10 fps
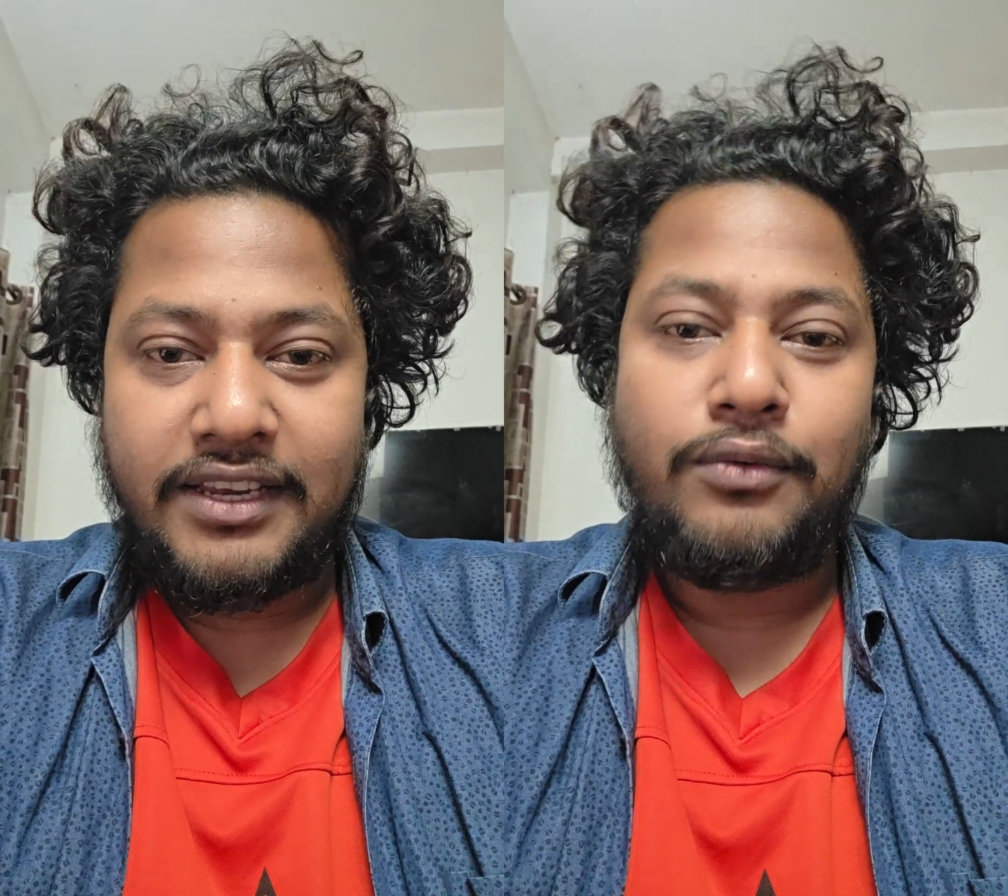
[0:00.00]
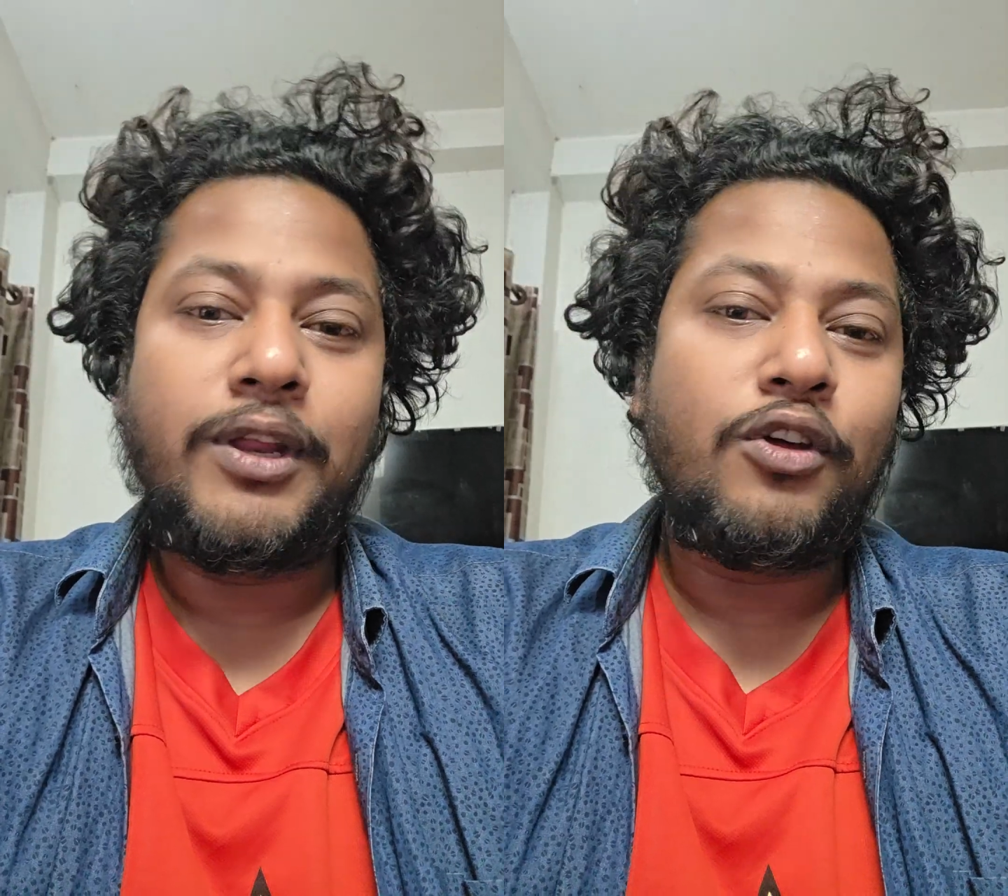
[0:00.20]

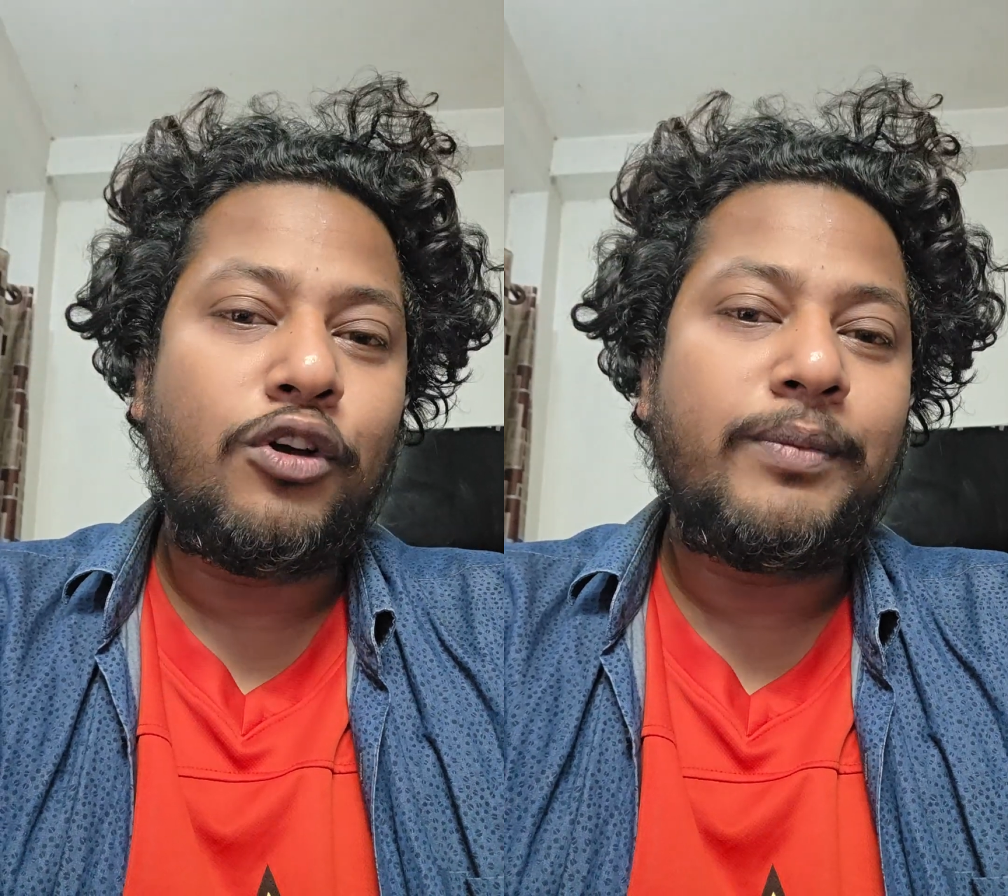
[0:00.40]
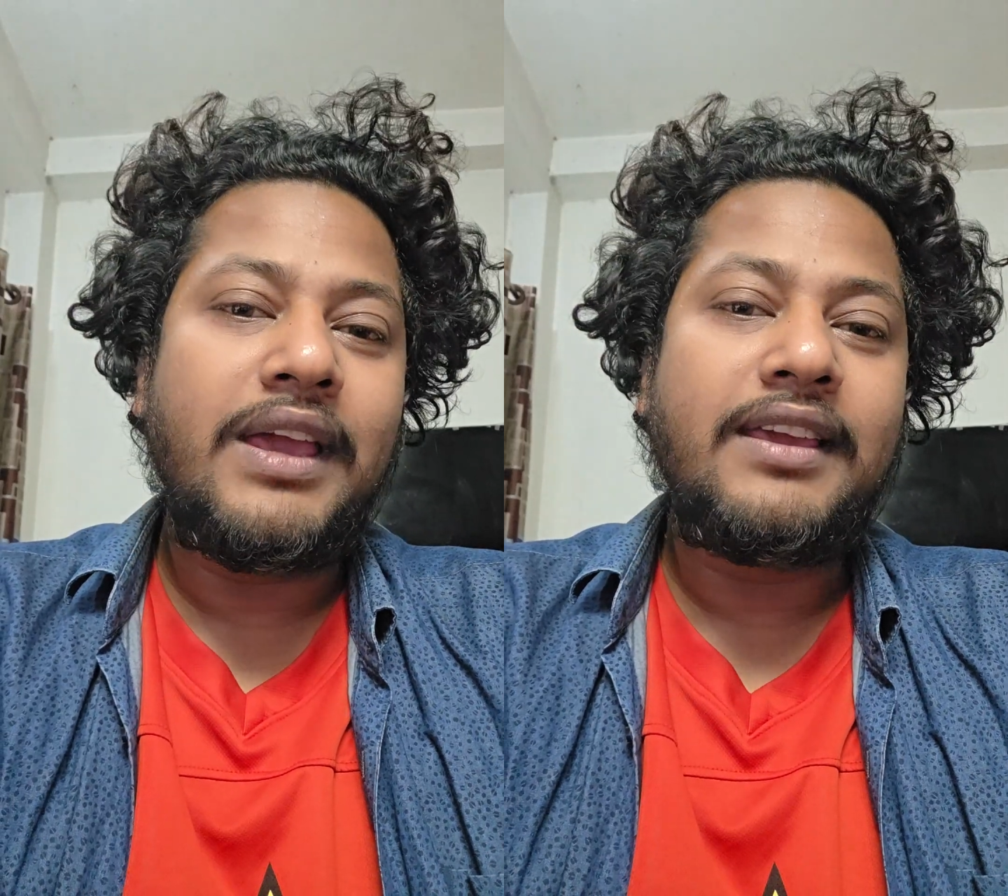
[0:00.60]
you may
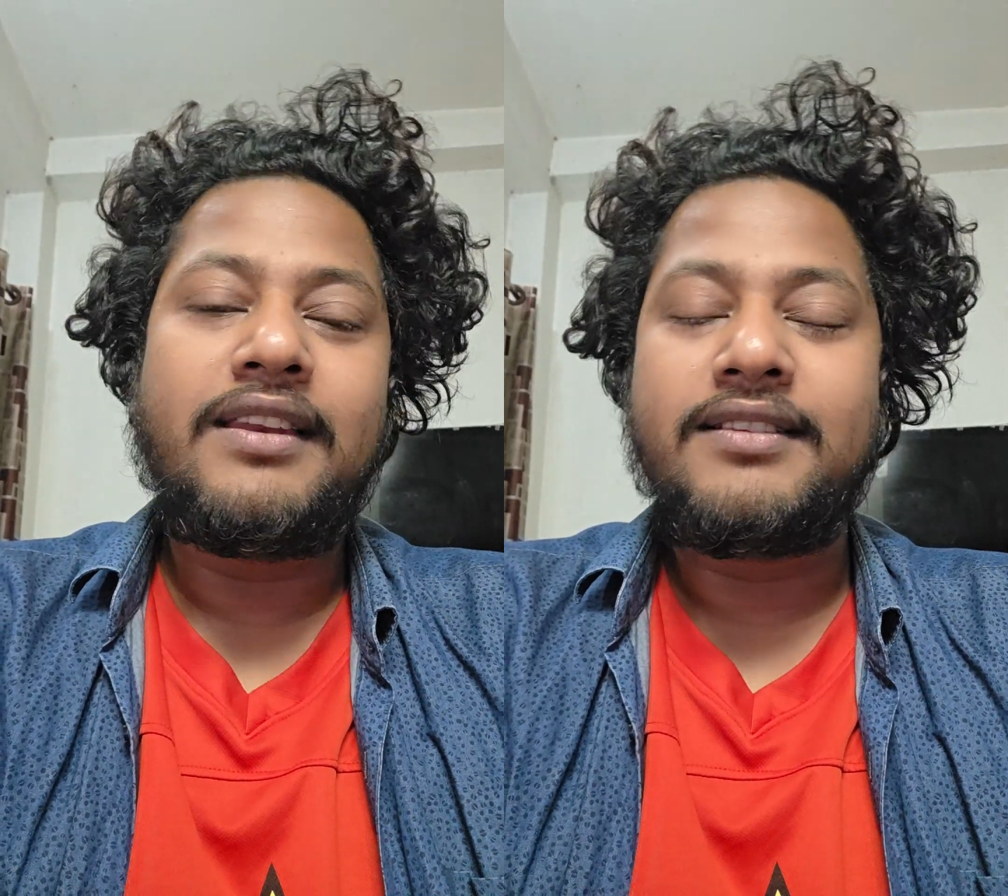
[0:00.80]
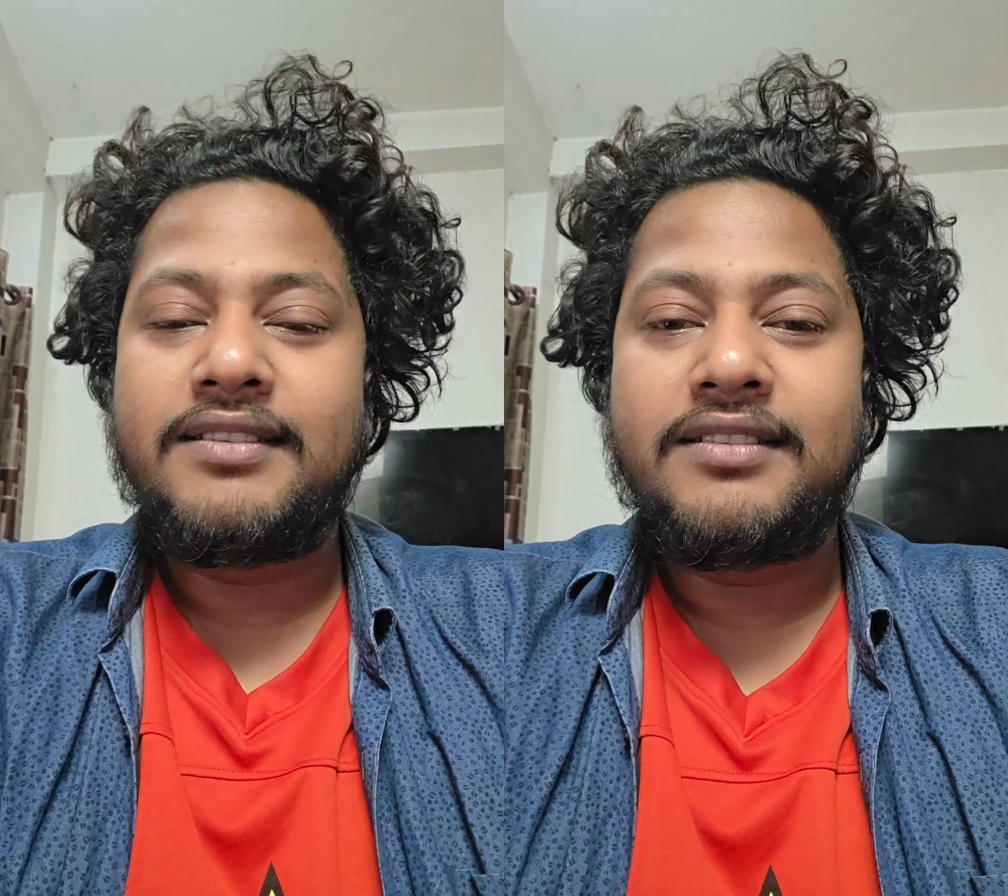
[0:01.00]
knock me, I
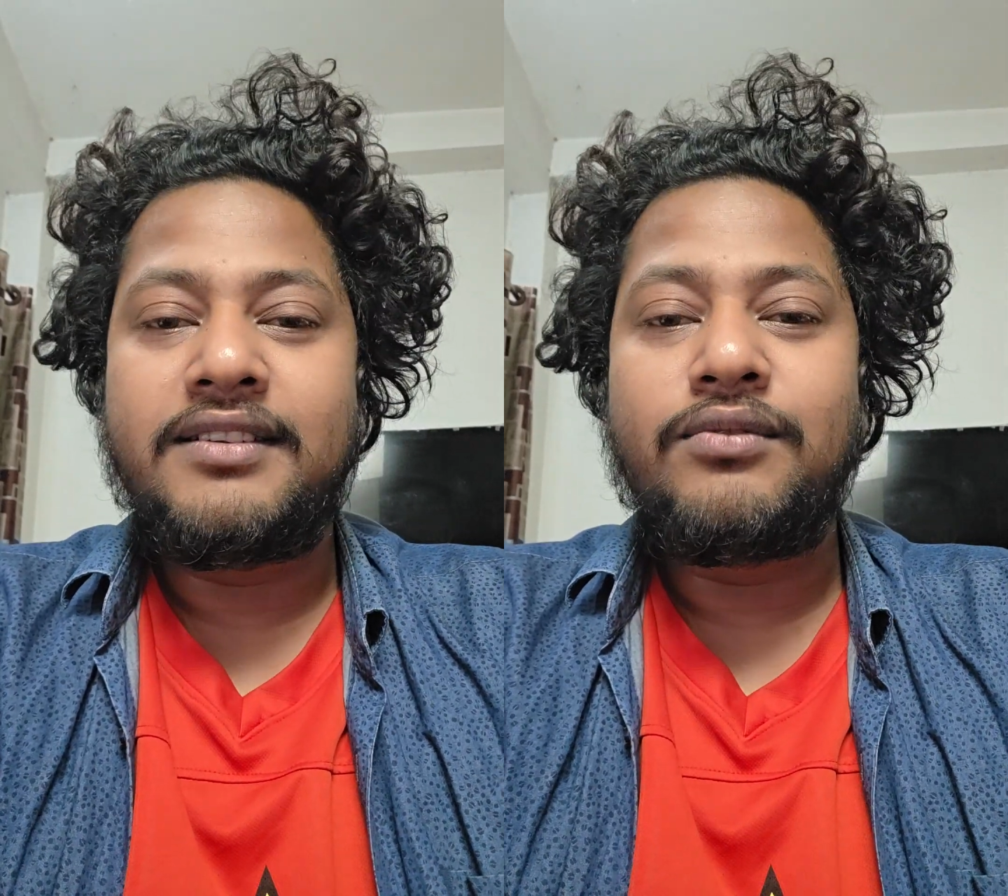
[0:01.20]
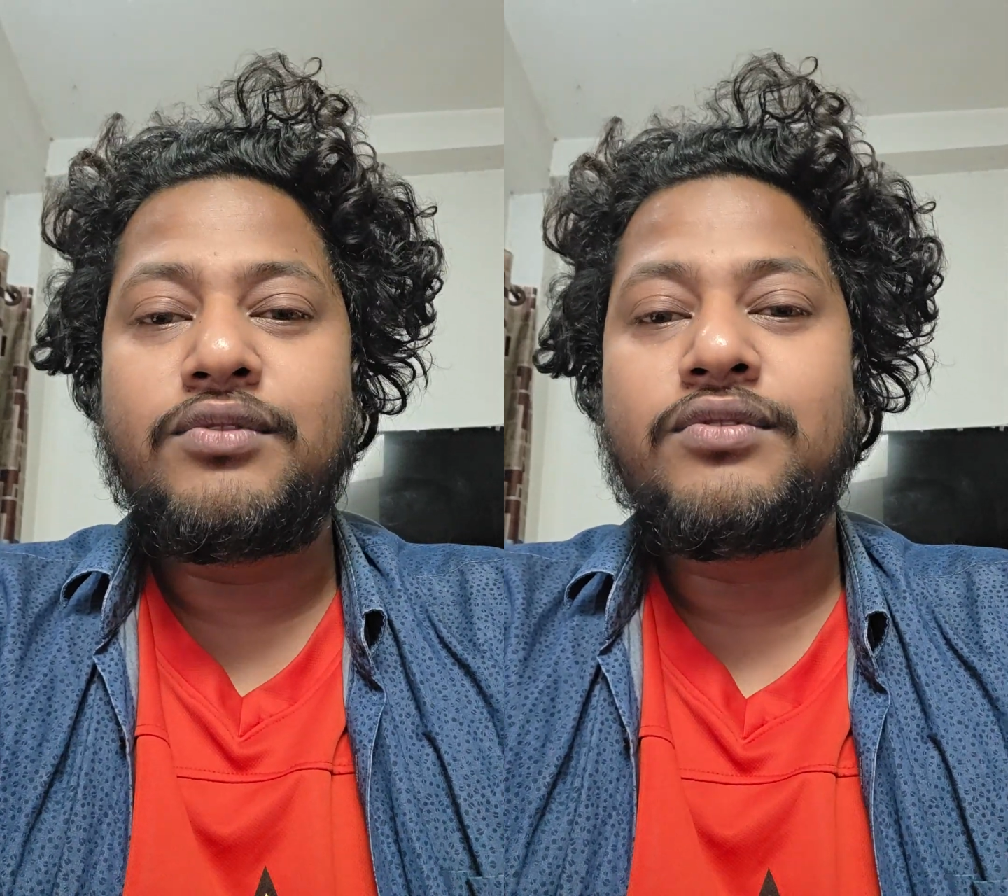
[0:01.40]
can assist you to